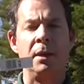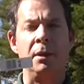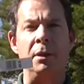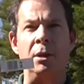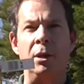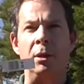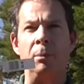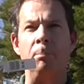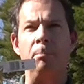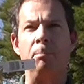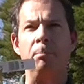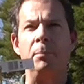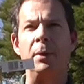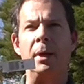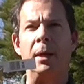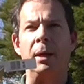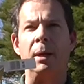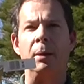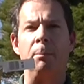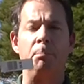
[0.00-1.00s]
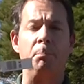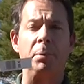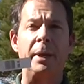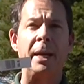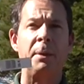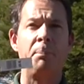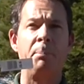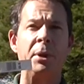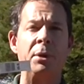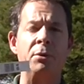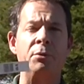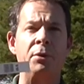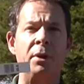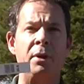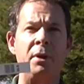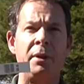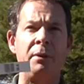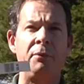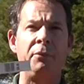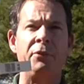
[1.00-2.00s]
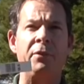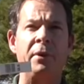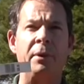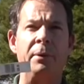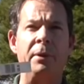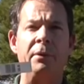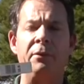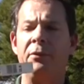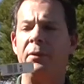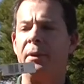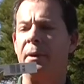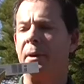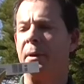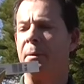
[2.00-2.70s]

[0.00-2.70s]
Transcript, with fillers: you know uh, black pickled olives so it's